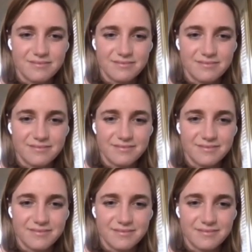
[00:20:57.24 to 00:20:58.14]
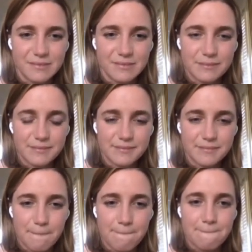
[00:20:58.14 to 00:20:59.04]

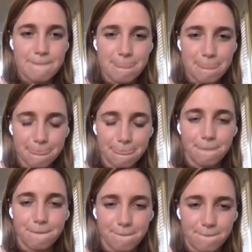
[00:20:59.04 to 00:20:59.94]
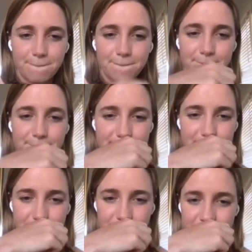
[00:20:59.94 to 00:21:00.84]

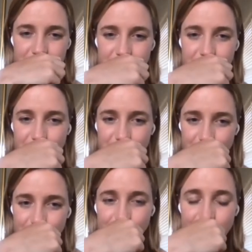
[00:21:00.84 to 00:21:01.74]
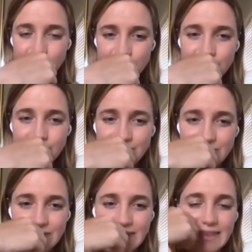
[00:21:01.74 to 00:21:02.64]

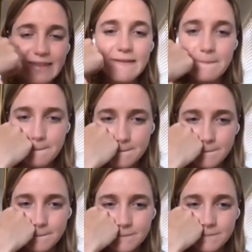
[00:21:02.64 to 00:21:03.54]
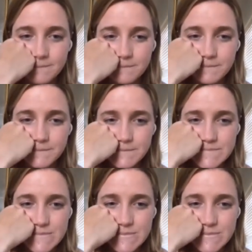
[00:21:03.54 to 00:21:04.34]
(silent)